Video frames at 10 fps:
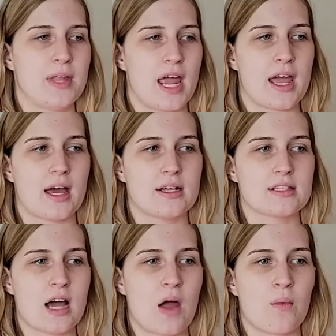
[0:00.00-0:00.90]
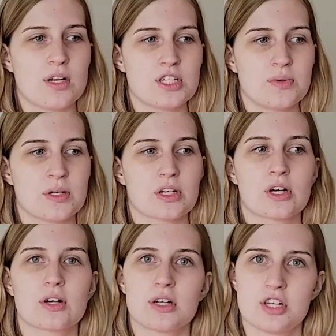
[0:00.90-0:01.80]
And I want to
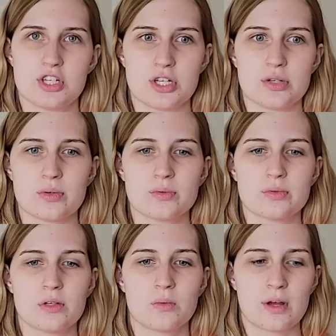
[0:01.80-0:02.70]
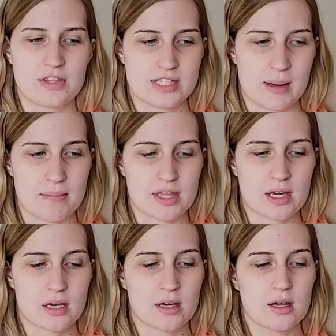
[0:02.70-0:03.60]
encourage you with
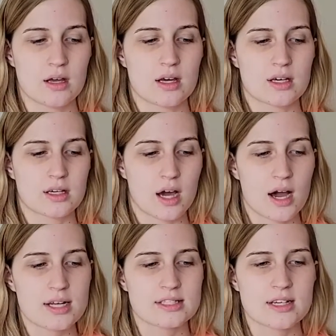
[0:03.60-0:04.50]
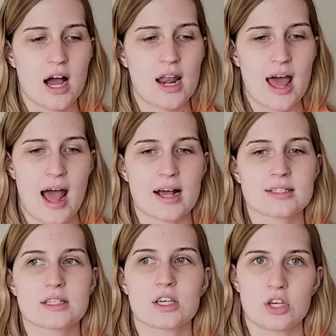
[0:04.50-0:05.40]
something. God's not
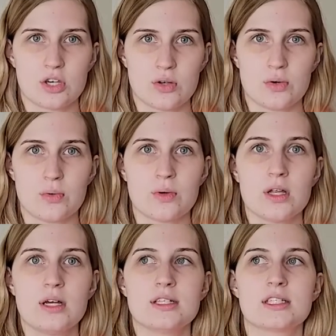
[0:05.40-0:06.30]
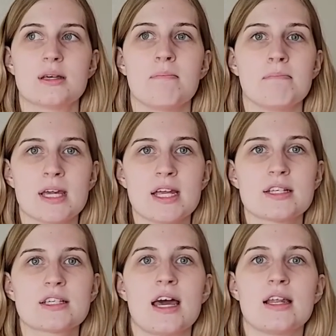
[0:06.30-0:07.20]
asking you to
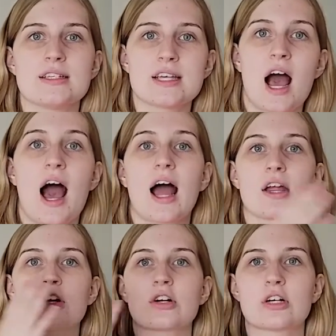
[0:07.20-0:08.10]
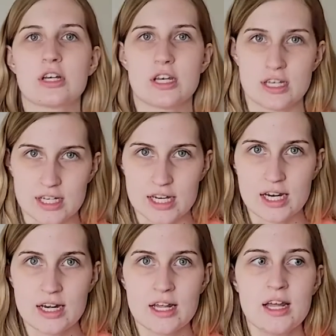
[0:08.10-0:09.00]
meet an entire
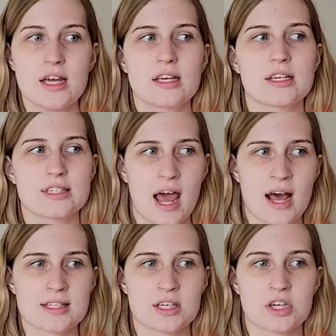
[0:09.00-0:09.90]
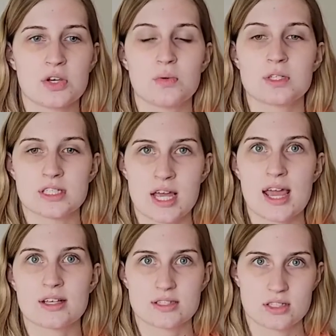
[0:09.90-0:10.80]
need. He's asking you to
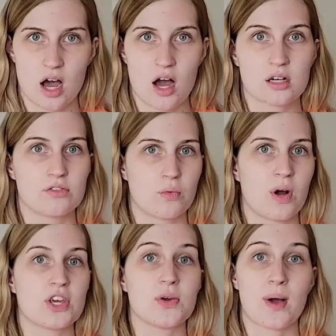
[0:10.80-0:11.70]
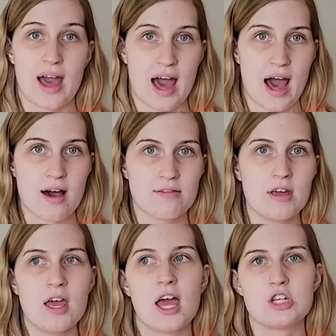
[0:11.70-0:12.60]
take stock of what you have
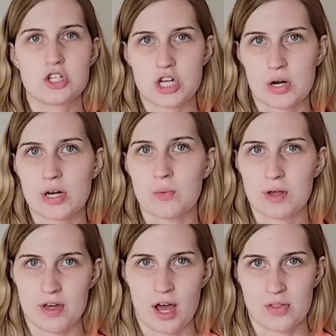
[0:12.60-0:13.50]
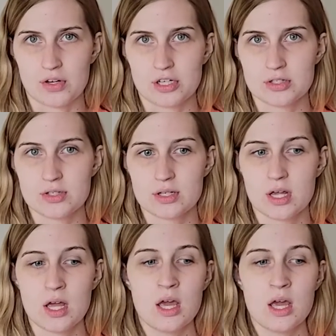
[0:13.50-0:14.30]
and share it with others.